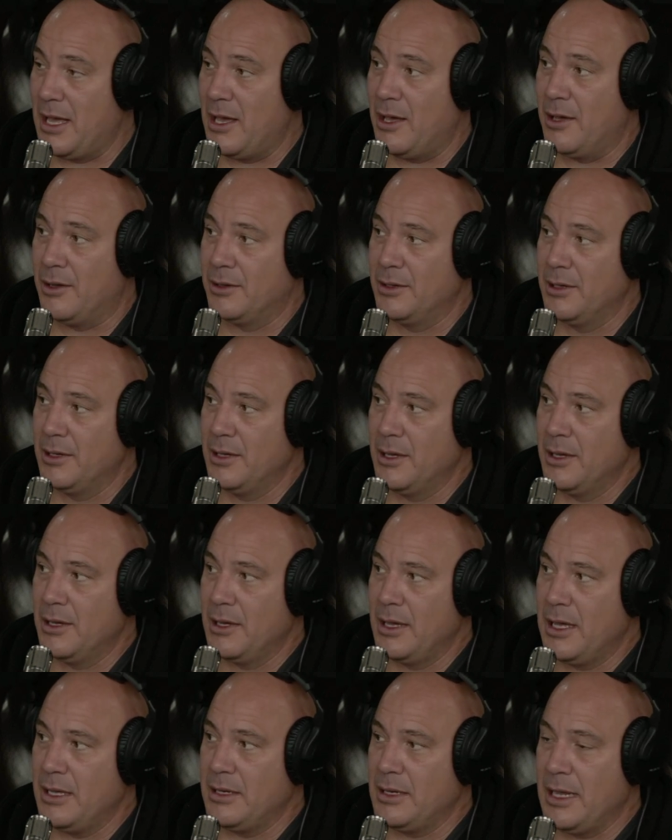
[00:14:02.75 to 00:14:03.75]
hell.
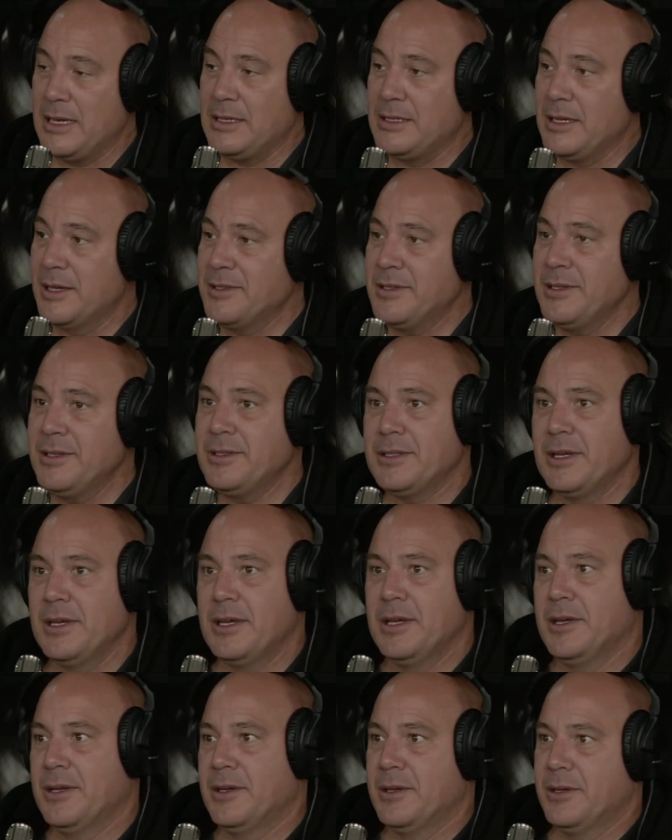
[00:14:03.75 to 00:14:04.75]
He, he doesn't
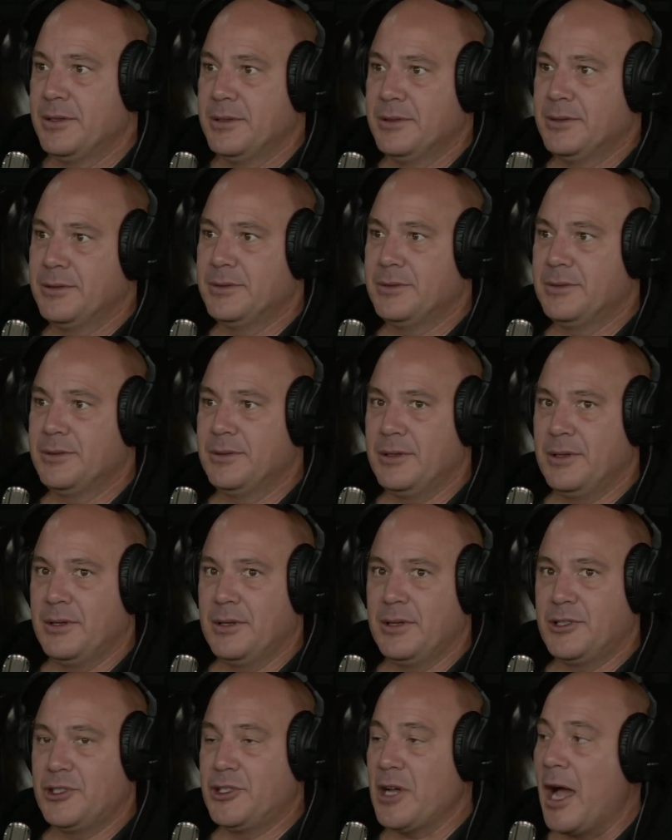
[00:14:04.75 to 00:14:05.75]

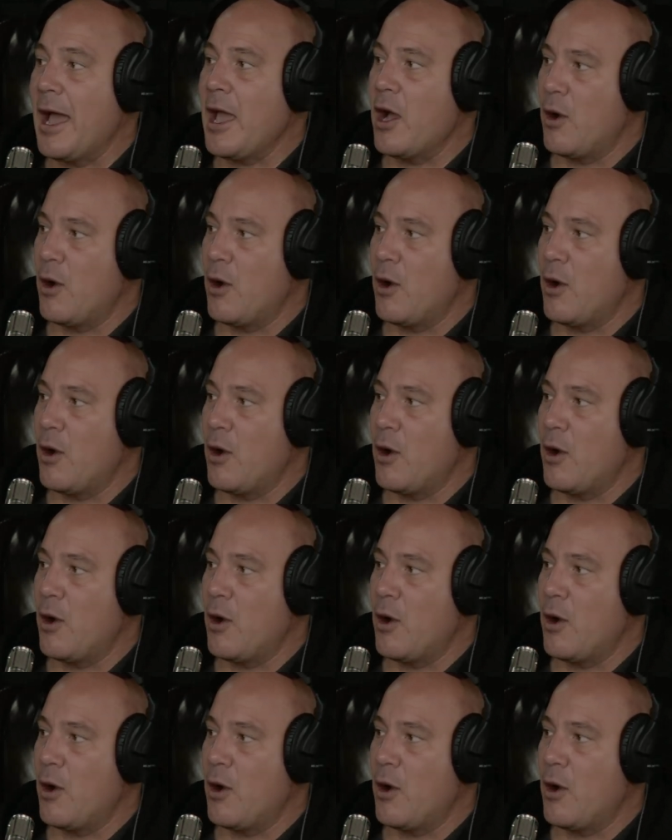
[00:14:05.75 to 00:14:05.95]
shy